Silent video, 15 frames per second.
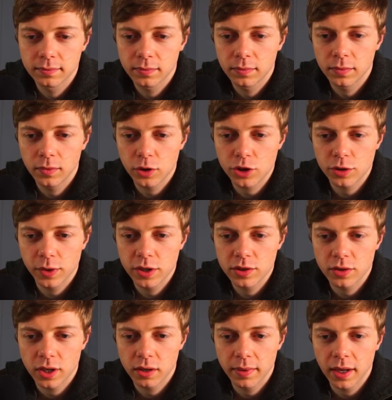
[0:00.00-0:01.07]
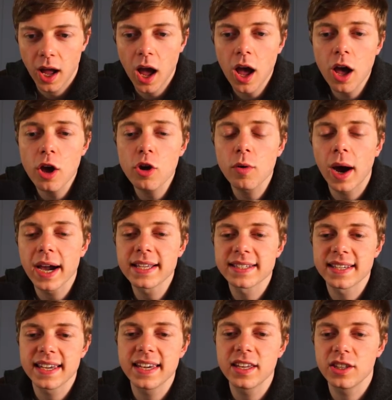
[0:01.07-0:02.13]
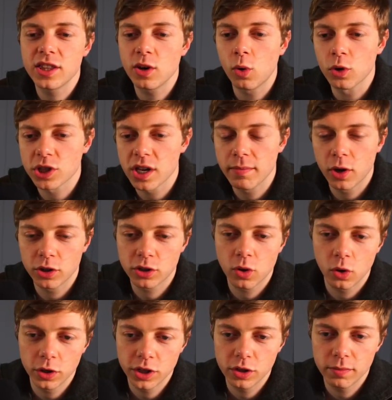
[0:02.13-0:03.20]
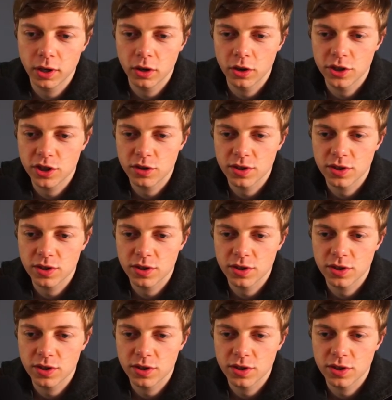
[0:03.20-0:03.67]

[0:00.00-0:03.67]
Not sure what you're talking about. Oh, I see. The auto mod caught you because you